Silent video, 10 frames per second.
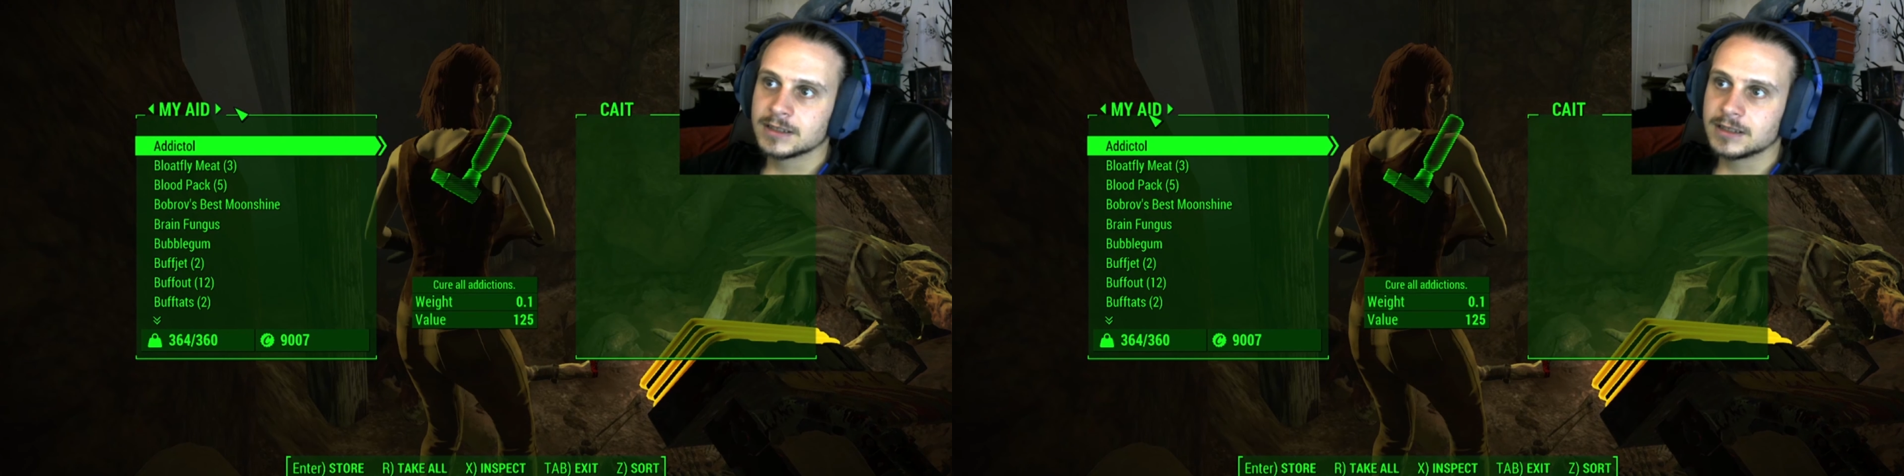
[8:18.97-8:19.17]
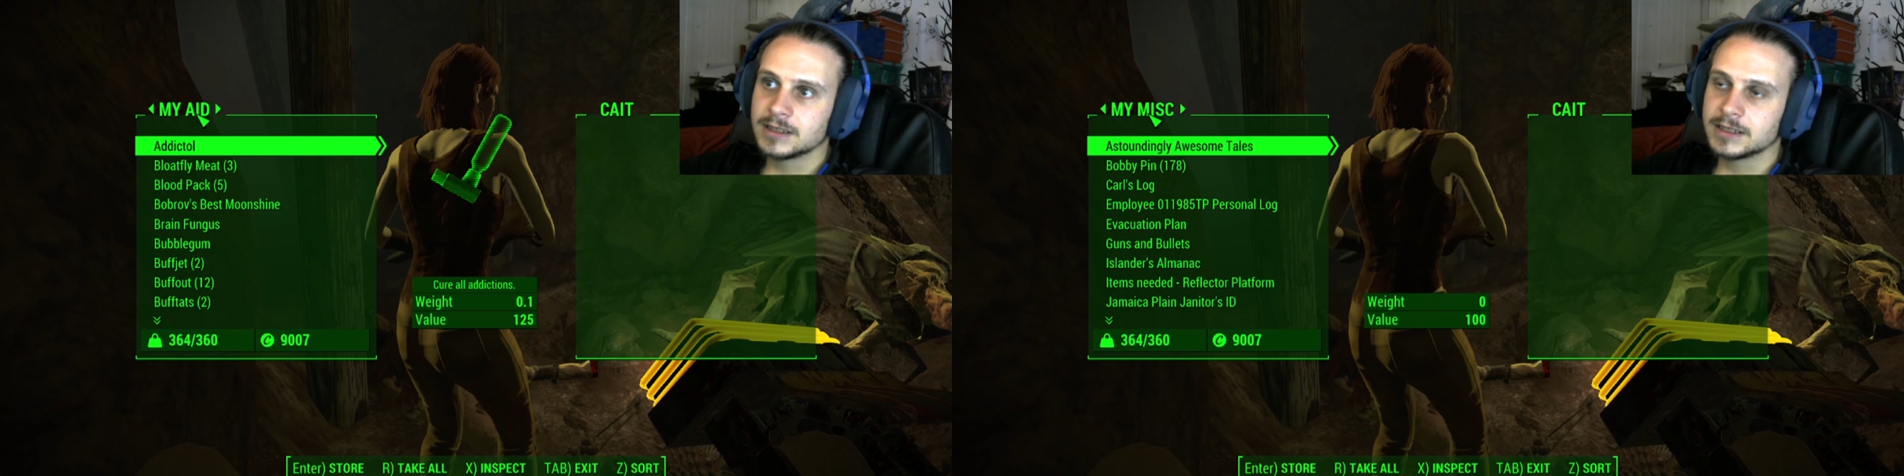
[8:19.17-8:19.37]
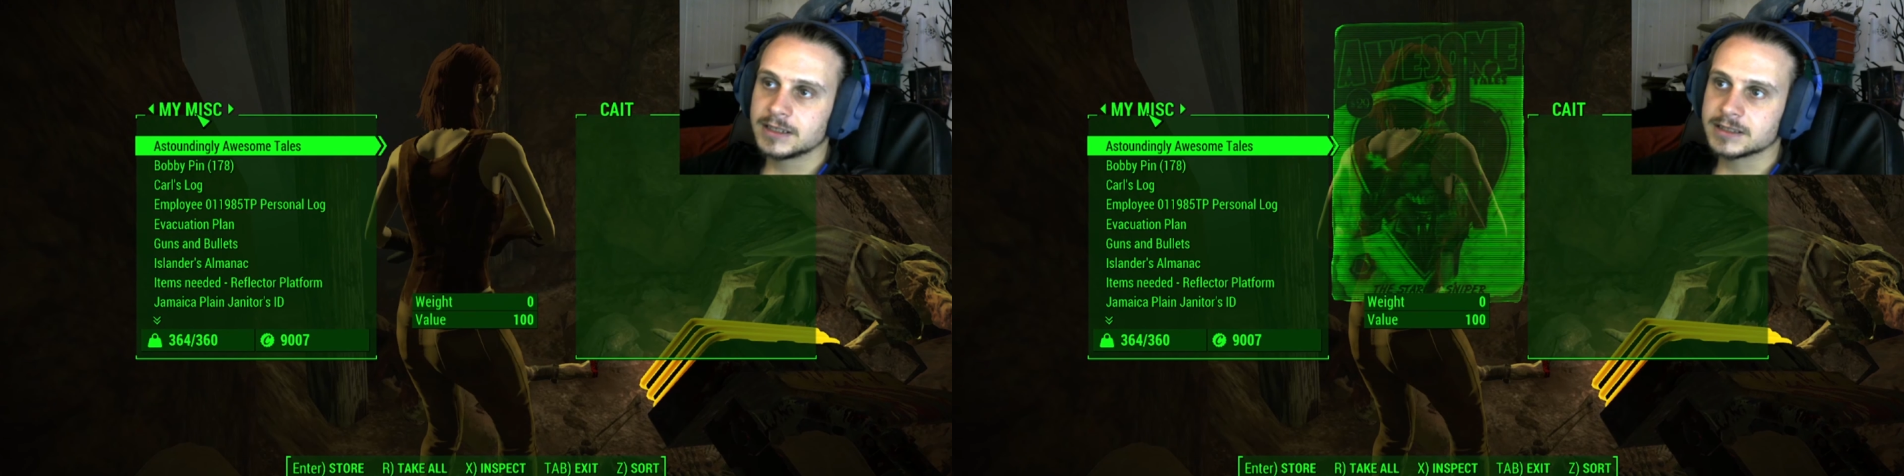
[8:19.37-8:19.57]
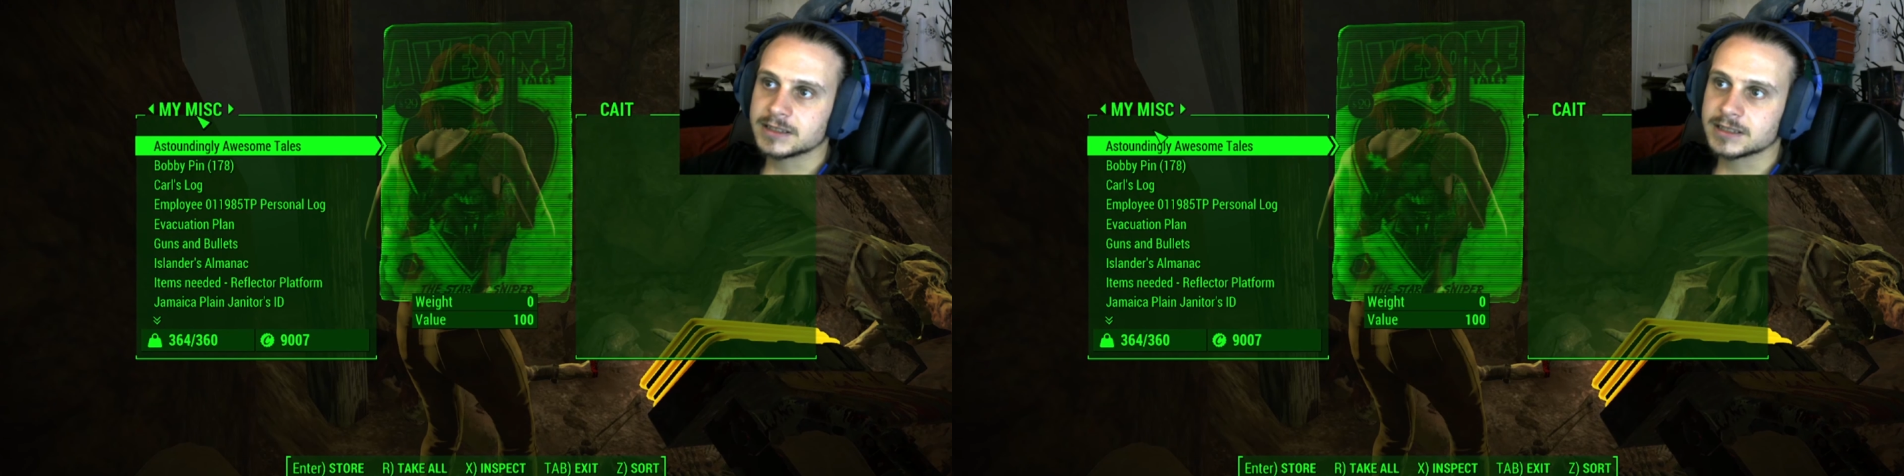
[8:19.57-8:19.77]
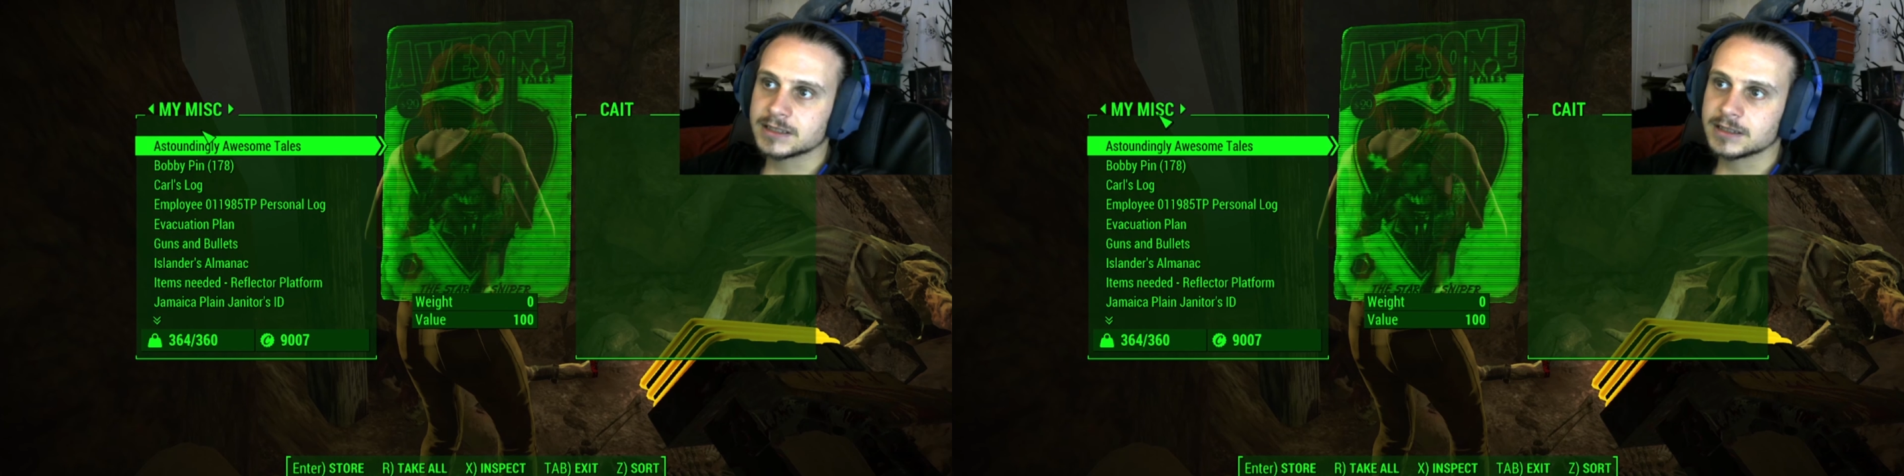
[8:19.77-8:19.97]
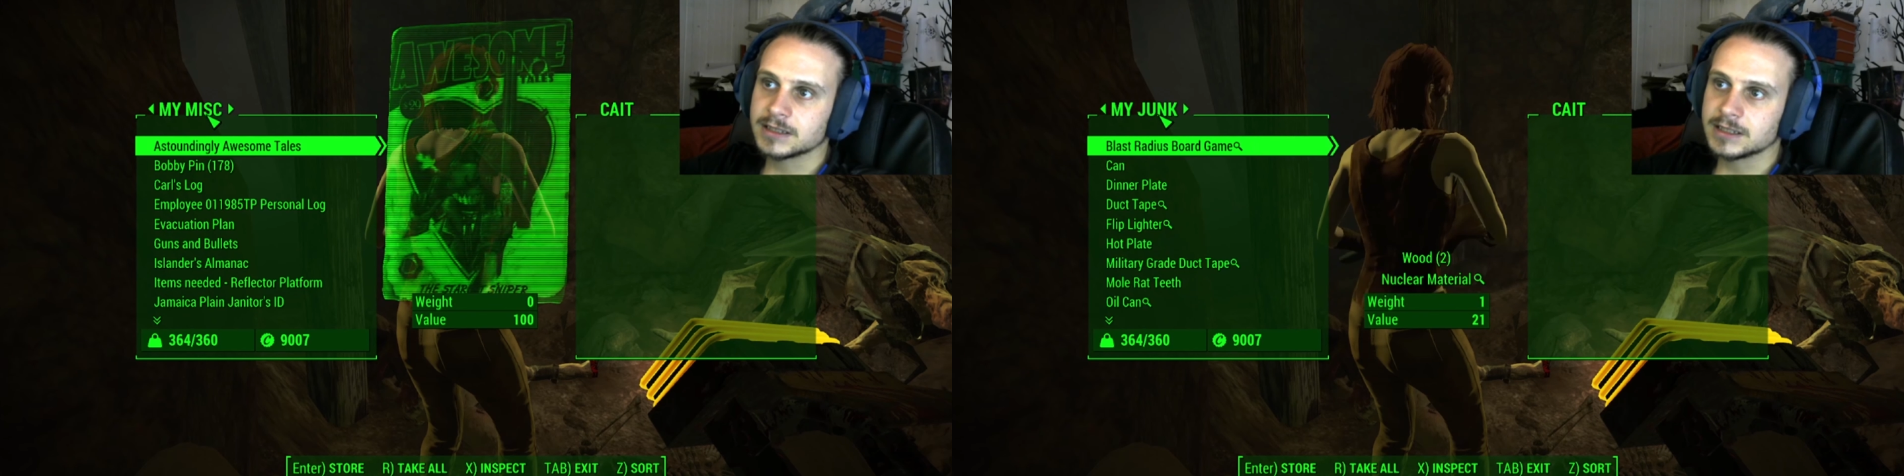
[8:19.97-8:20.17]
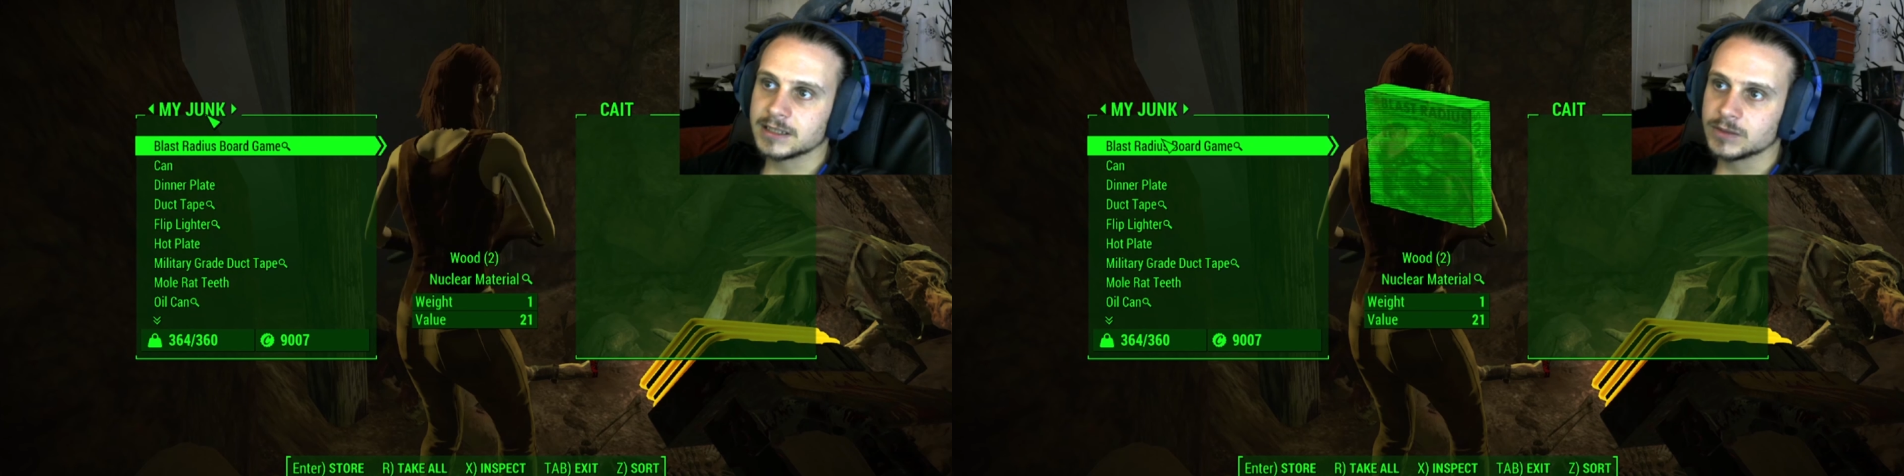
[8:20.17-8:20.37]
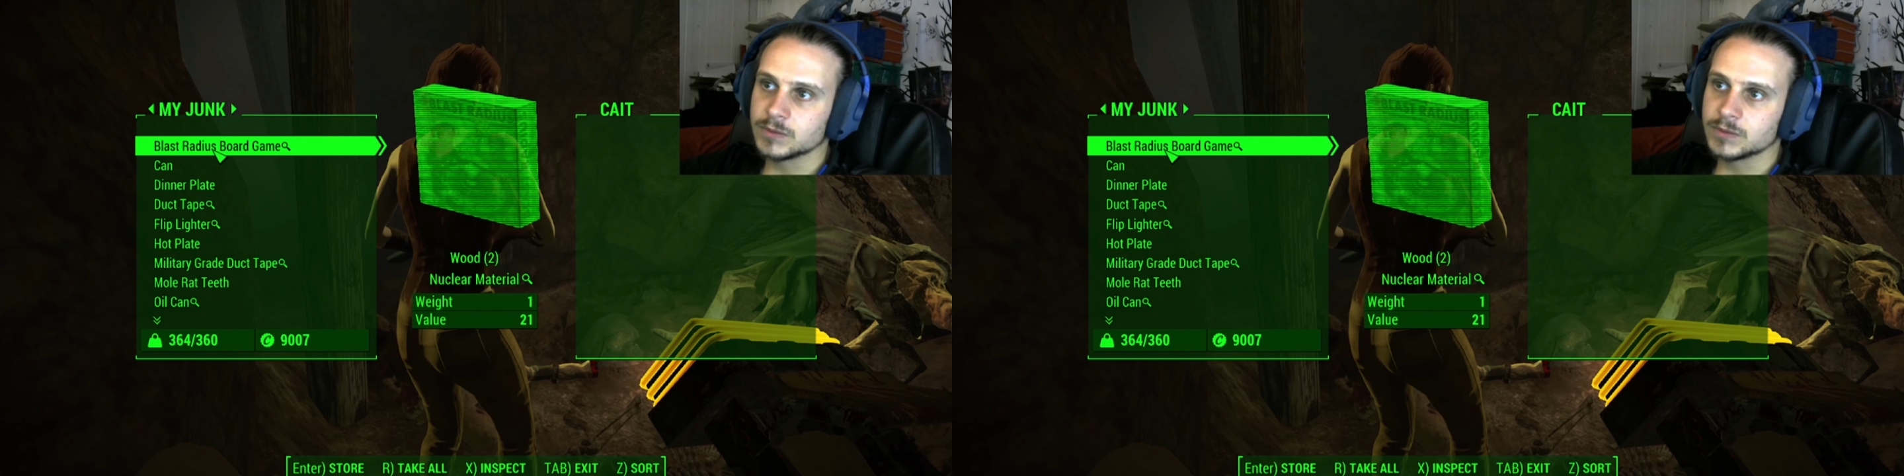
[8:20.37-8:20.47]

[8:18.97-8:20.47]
Let's see.